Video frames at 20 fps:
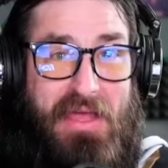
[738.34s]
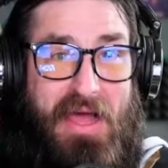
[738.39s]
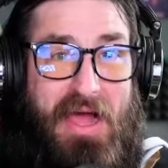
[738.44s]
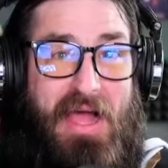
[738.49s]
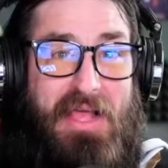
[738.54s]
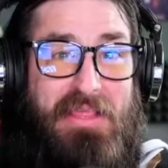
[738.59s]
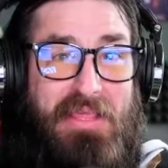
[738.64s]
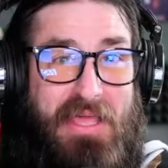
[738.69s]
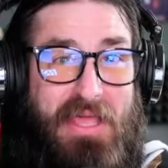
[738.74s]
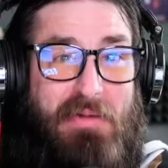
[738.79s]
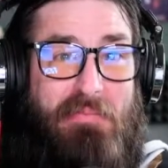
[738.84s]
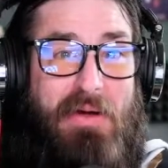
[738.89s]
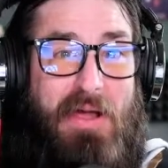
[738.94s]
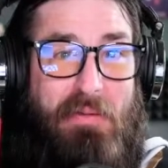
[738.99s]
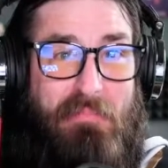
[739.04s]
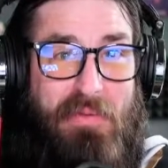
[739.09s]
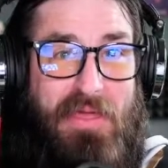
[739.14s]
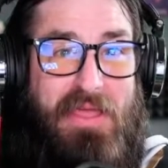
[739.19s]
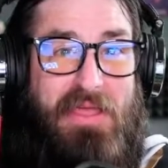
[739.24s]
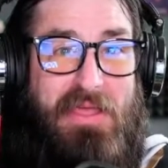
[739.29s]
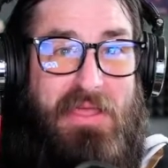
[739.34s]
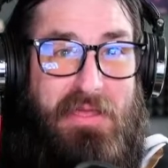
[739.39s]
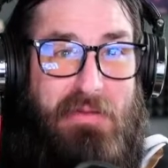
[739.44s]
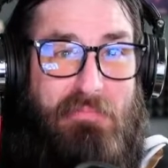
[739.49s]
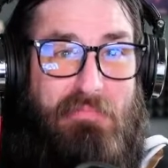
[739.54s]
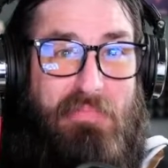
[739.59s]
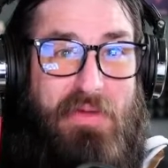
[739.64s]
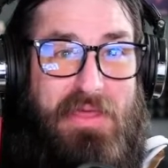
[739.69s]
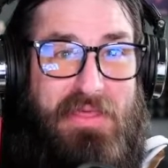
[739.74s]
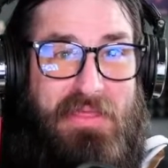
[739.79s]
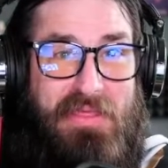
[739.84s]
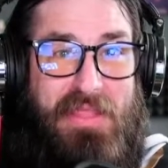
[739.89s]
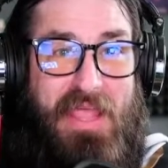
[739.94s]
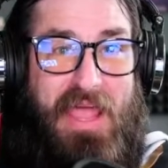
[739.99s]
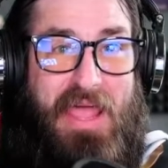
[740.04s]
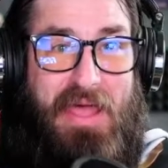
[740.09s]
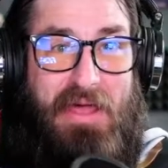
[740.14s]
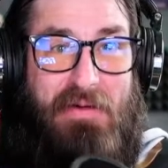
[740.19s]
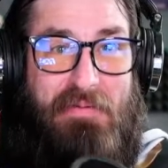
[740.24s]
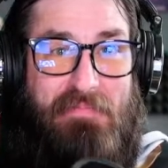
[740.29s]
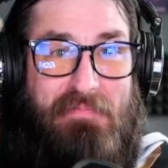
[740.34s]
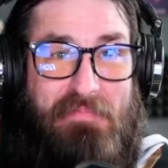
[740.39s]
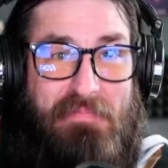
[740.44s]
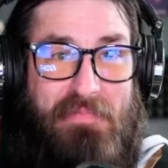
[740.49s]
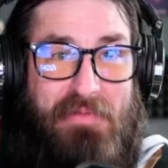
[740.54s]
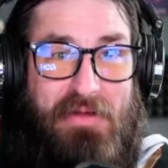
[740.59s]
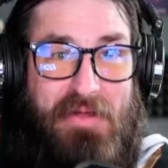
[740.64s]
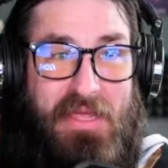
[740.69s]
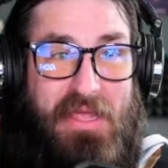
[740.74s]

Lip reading: be the damn,